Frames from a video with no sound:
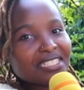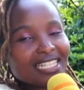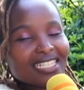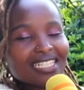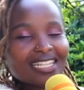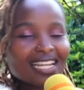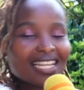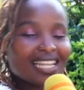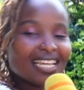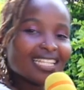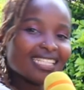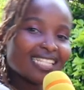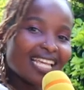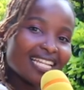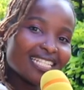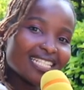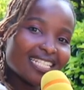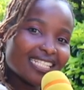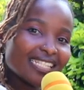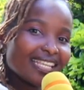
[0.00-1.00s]
another
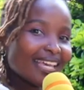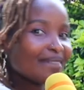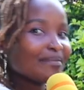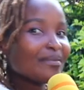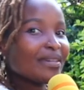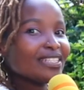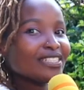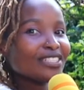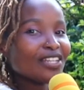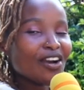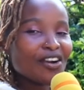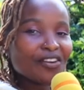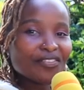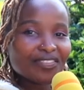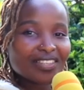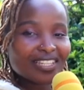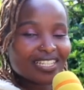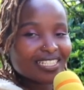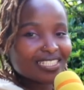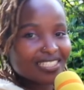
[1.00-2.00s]
exciting segment of the
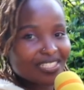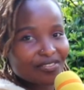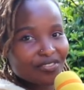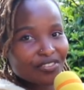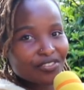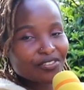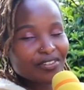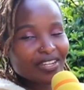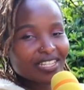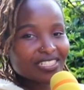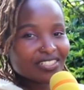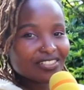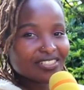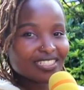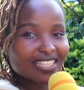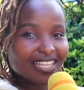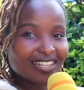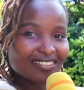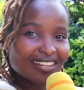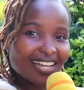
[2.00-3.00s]
interview right here on
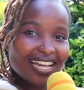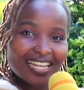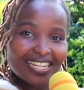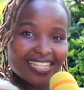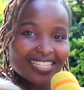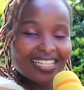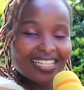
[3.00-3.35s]
Tano Kali.